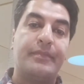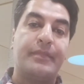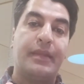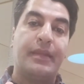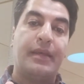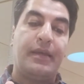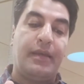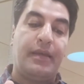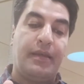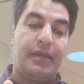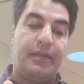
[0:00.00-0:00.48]

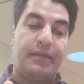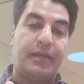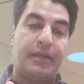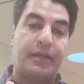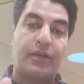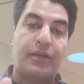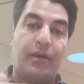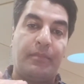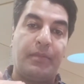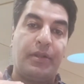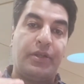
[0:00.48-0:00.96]
and uh, the
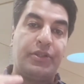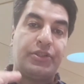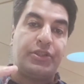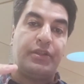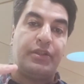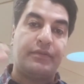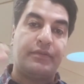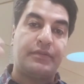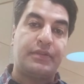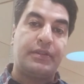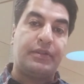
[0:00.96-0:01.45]
combination
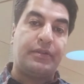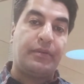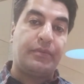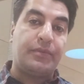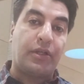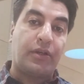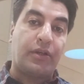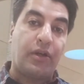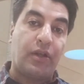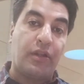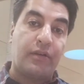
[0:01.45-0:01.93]
of the,
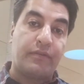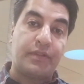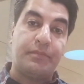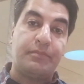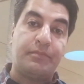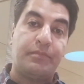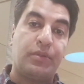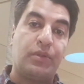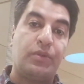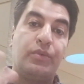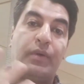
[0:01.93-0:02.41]
the color of the
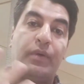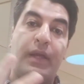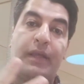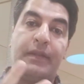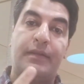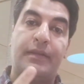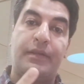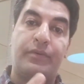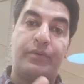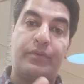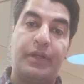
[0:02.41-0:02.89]
blue
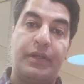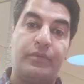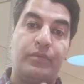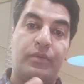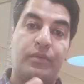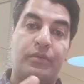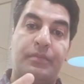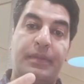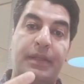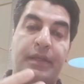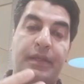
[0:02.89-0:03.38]
and the red
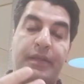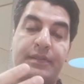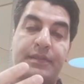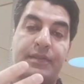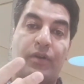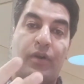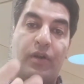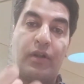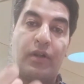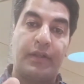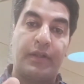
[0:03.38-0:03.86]
would be
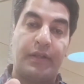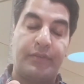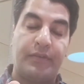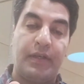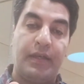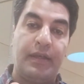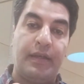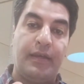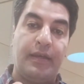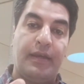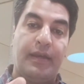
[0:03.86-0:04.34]
scarlet
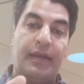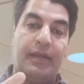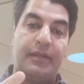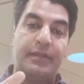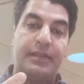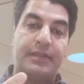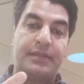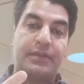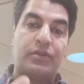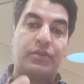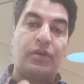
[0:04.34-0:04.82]
and
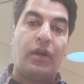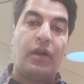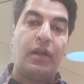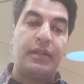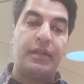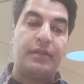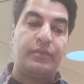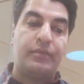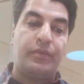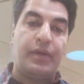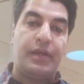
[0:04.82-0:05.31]
the
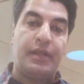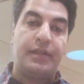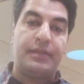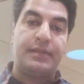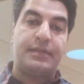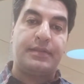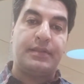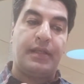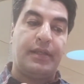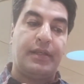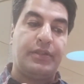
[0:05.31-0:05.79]
scarlet
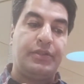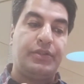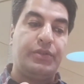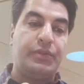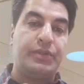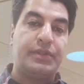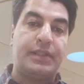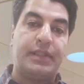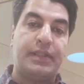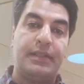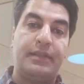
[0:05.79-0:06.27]
was uh,
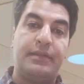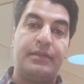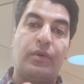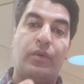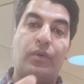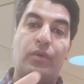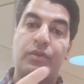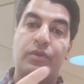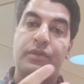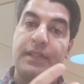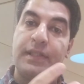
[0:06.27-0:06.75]
used in the
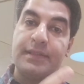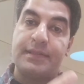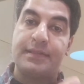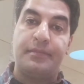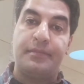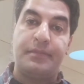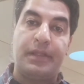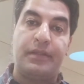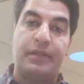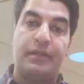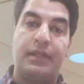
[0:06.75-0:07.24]
old
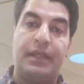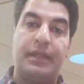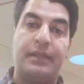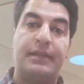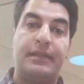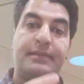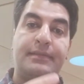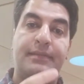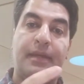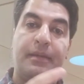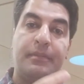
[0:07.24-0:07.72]
testament in
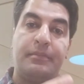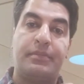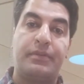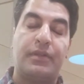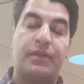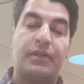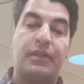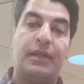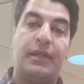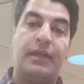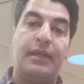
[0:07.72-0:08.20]
the
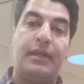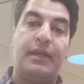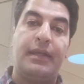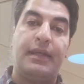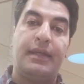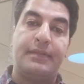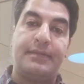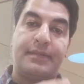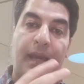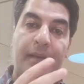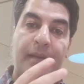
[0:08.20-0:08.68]
temple
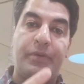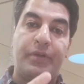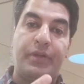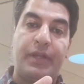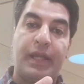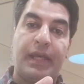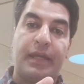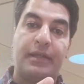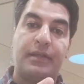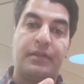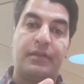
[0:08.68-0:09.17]
in
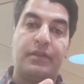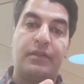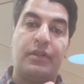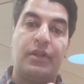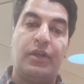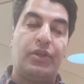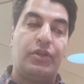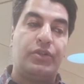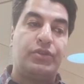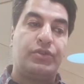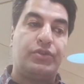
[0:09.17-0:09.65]
tabernacle
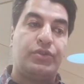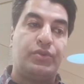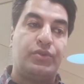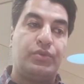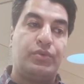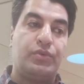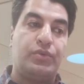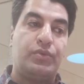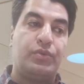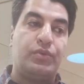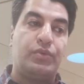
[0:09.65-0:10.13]

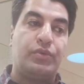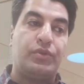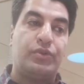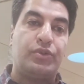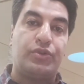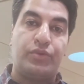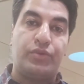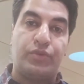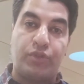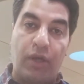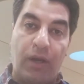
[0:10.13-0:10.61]
to
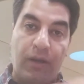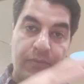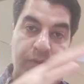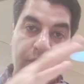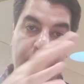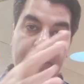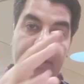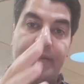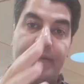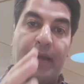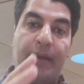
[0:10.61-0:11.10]
to cover
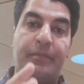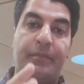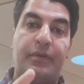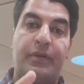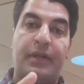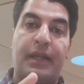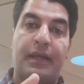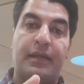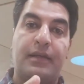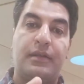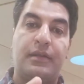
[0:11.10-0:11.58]
the
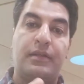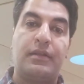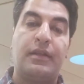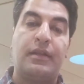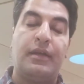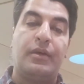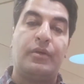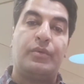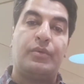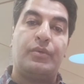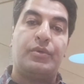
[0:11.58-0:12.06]
tabernacle
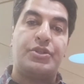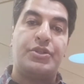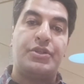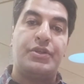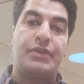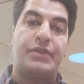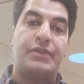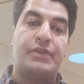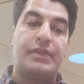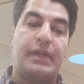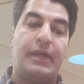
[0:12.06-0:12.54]
which
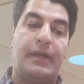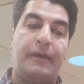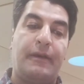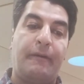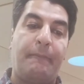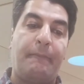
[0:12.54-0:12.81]
is uh,